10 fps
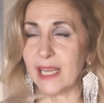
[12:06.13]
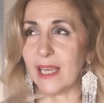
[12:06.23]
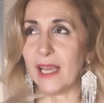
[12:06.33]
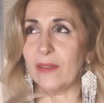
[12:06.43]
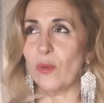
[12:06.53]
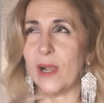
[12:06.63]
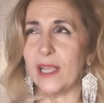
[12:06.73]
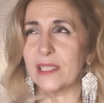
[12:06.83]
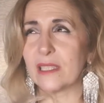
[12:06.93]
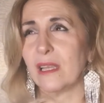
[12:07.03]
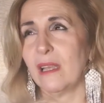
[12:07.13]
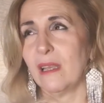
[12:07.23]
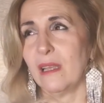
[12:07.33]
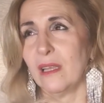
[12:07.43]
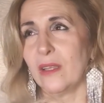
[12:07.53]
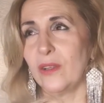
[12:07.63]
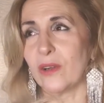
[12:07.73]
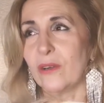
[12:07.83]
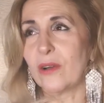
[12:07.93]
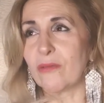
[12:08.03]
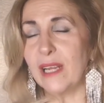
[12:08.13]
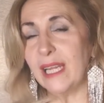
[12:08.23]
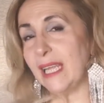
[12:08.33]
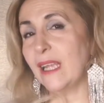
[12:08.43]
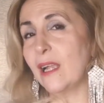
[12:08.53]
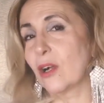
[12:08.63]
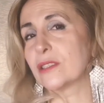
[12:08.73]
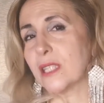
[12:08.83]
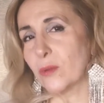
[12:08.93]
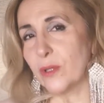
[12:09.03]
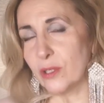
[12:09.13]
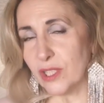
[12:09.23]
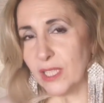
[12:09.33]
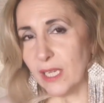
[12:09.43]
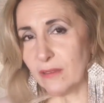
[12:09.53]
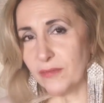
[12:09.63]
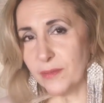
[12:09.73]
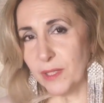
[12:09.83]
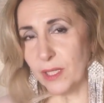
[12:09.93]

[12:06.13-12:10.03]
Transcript: Otherwise you're not really in contact with yourself.